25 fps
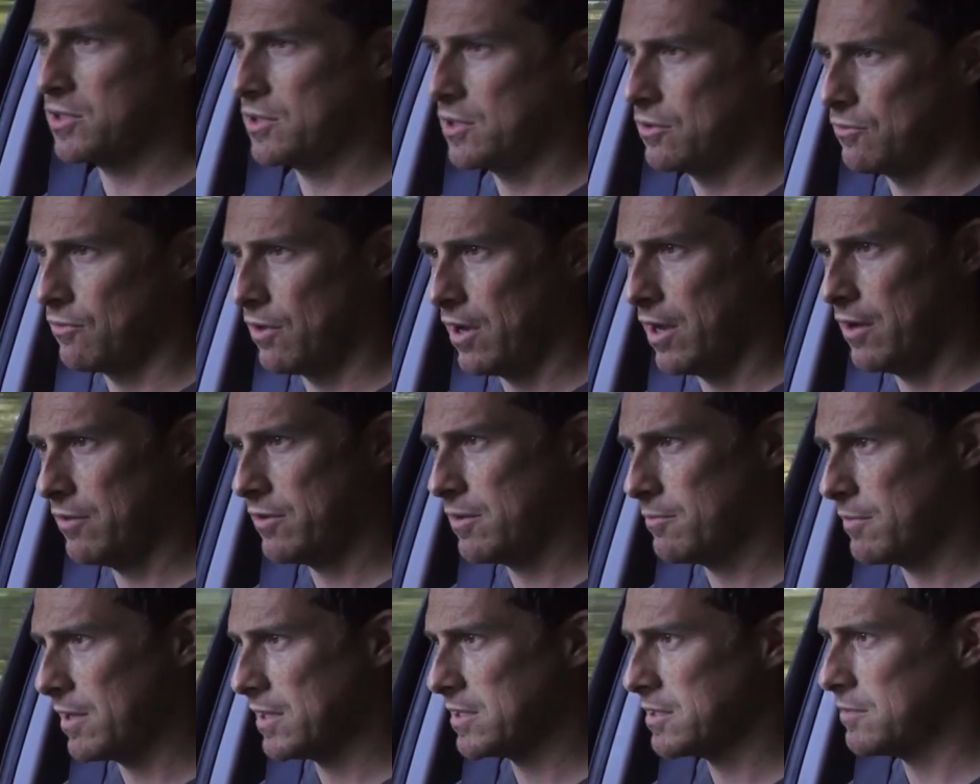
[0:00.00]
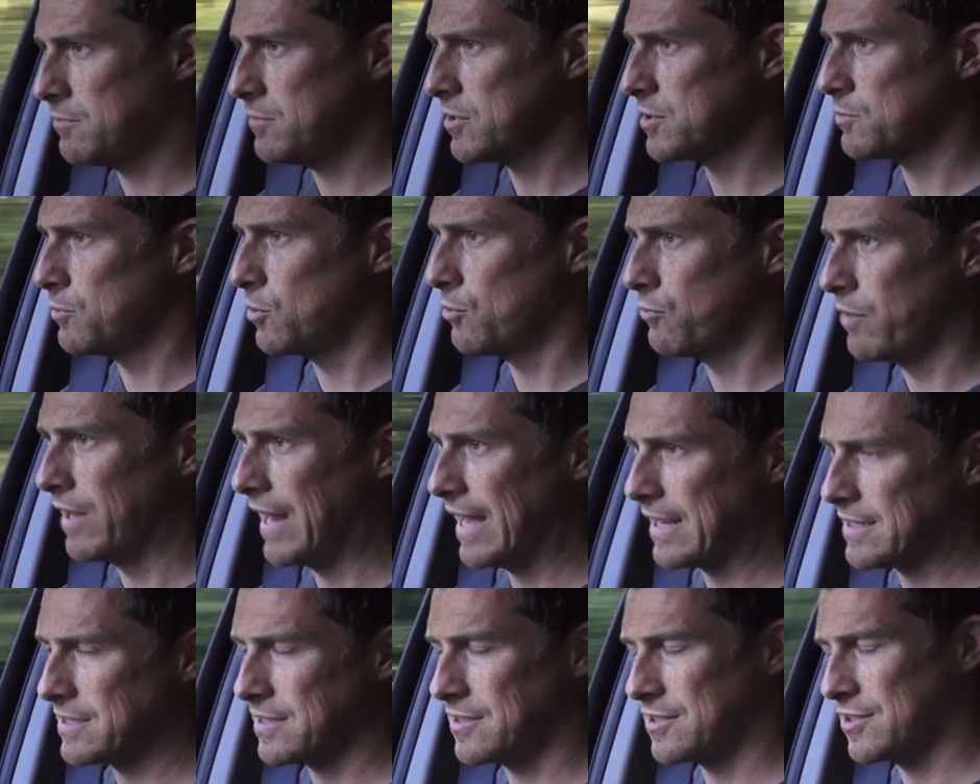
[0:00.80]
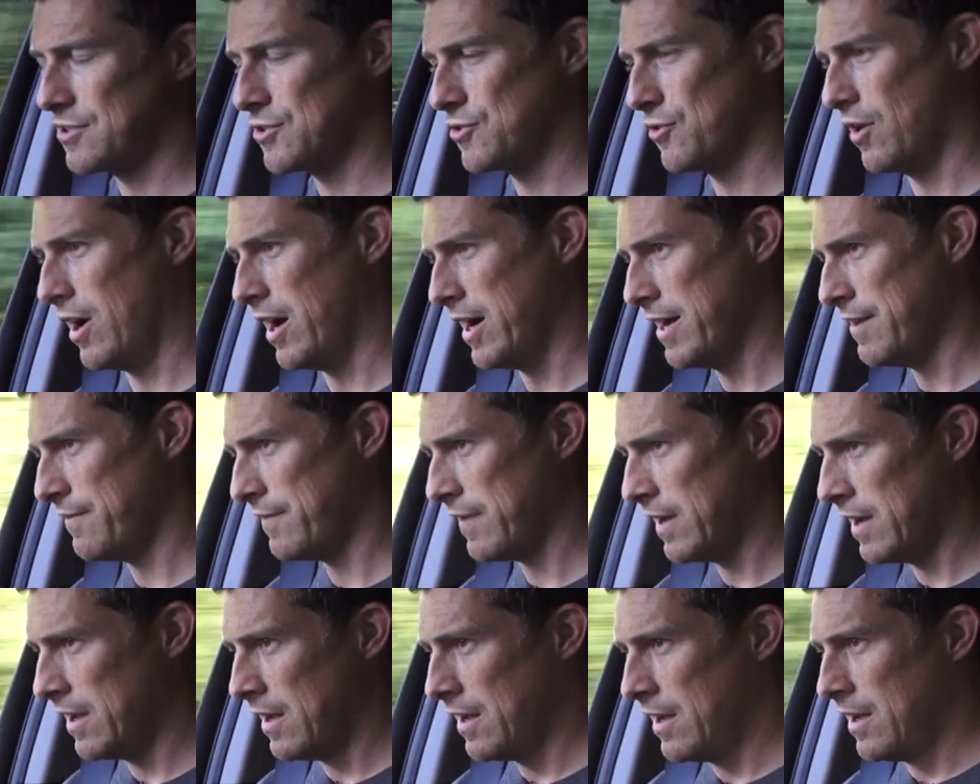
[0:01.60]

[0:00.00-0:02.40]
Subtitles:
in the road and it makes it much more relaxing to drive.